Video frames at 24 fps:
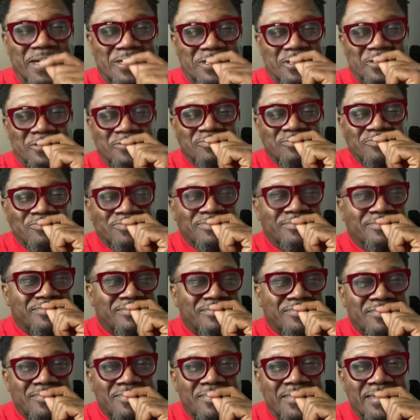to be special.
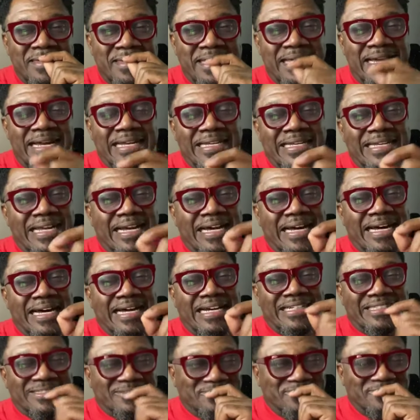And
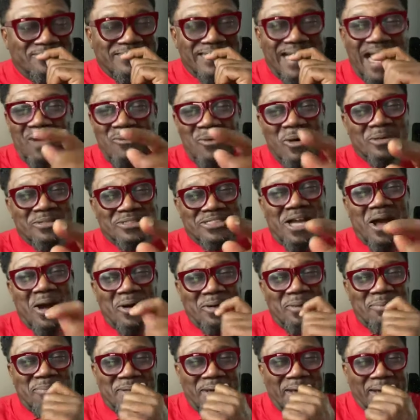I want
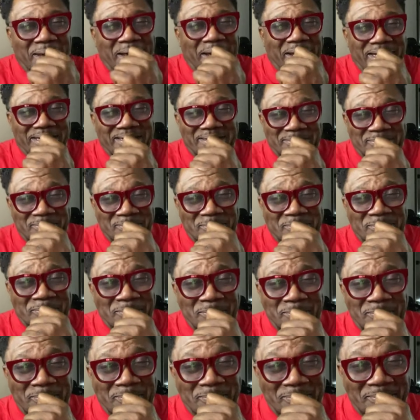y'all to be there.
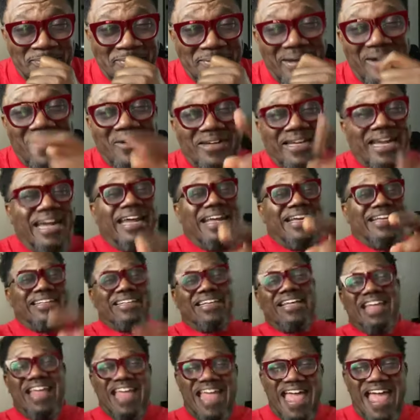
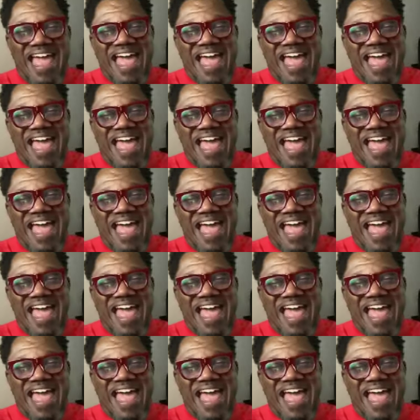Okay.